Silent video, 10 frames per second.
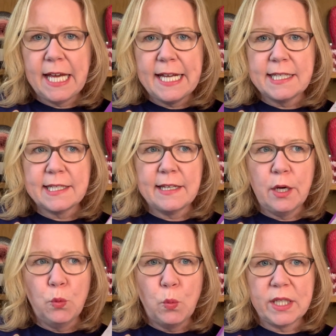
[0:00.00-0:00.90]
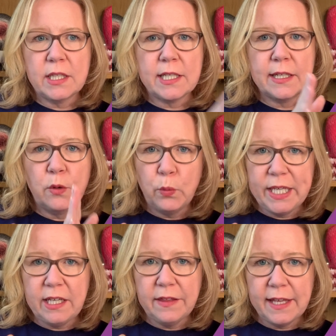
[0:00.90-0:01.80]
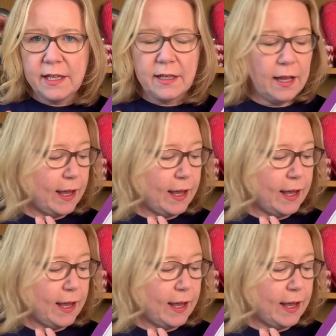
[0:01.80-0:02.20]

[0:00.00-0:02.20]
as a once a week thing,